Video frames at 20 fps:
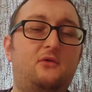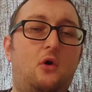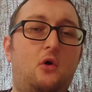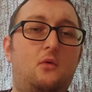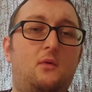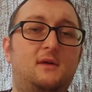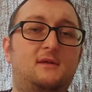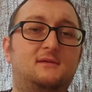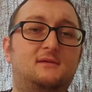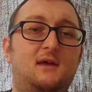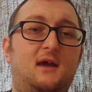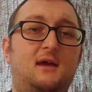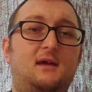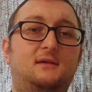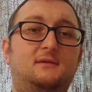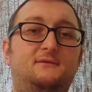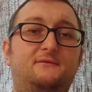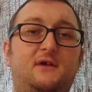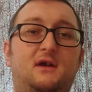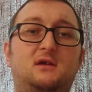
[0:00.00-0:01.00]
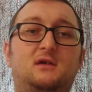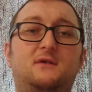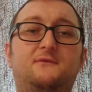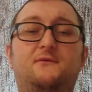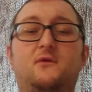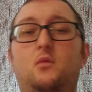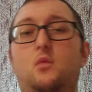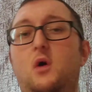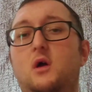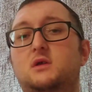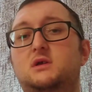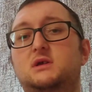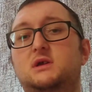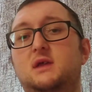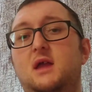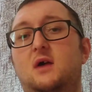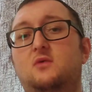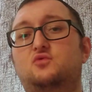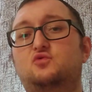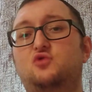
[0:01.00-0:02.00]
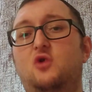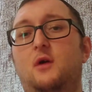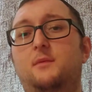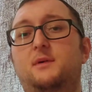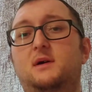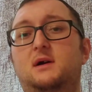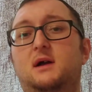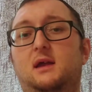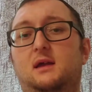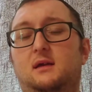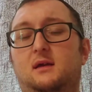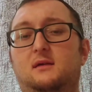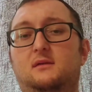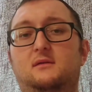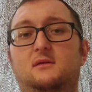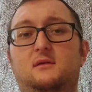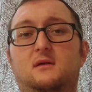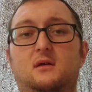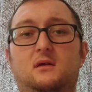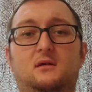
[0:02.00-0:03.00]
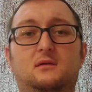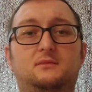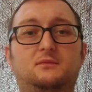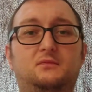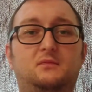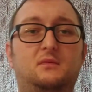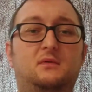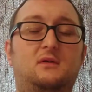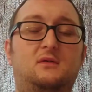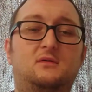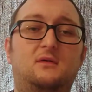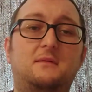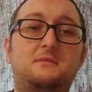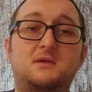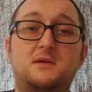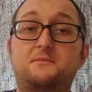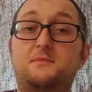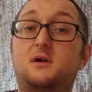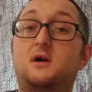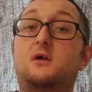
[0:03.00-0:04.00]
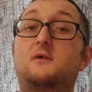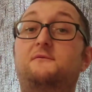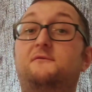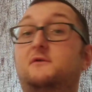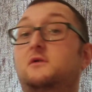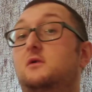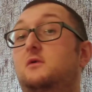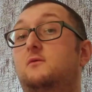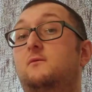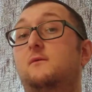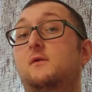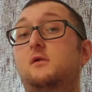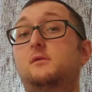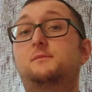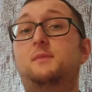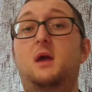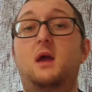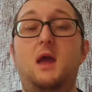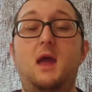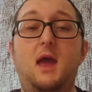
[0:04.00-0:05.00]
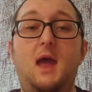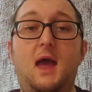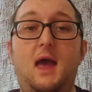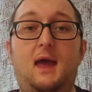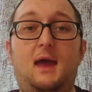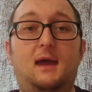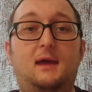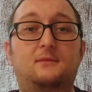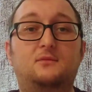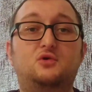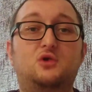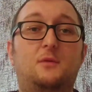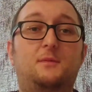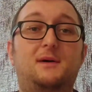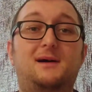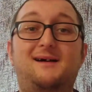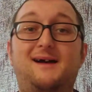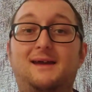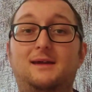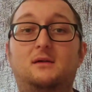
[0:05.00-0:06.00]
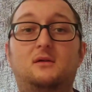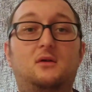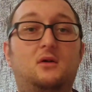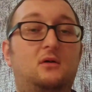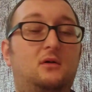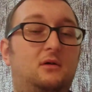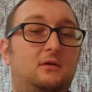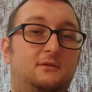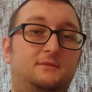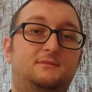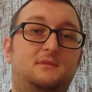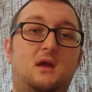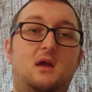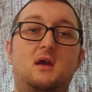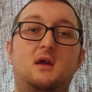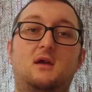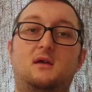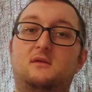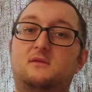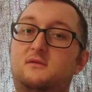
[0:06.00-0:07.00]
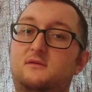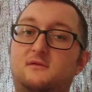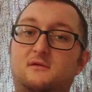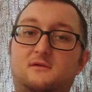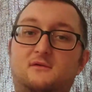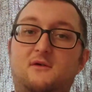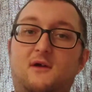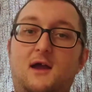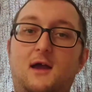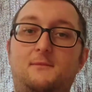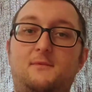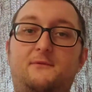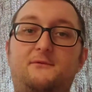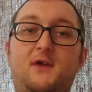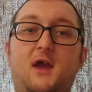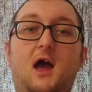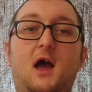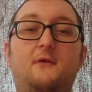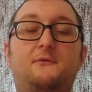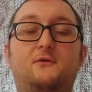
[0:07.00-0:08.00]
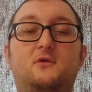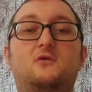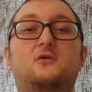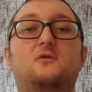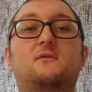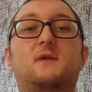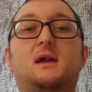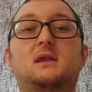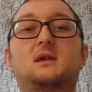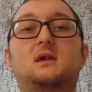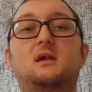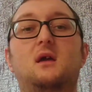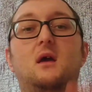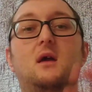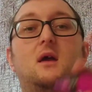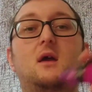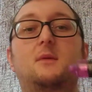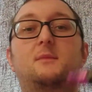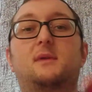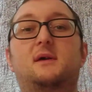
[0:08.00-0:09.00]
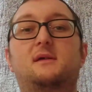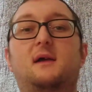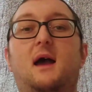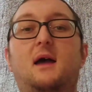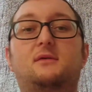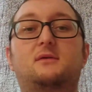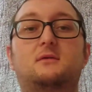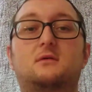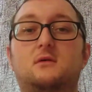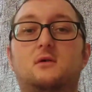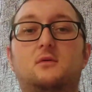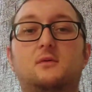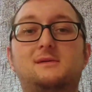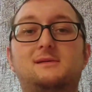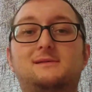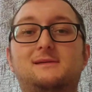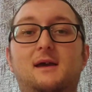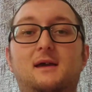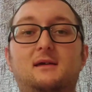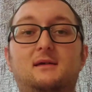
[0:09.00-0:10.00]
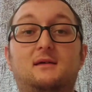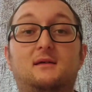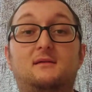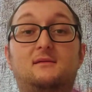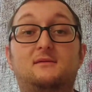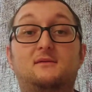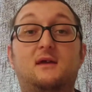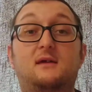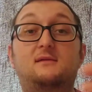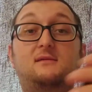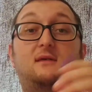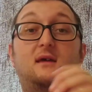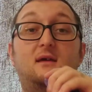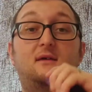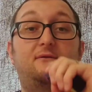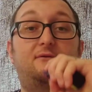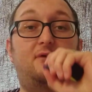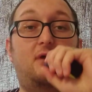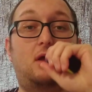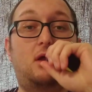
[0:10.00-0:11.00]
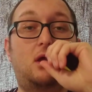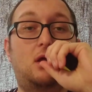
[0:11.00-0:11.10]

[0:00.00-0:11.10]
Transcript: I always say, thank you for watching. I'll drop a link into the description below for the group. Drop a like or subscribe if you haven't already. But as I always say, stay safe.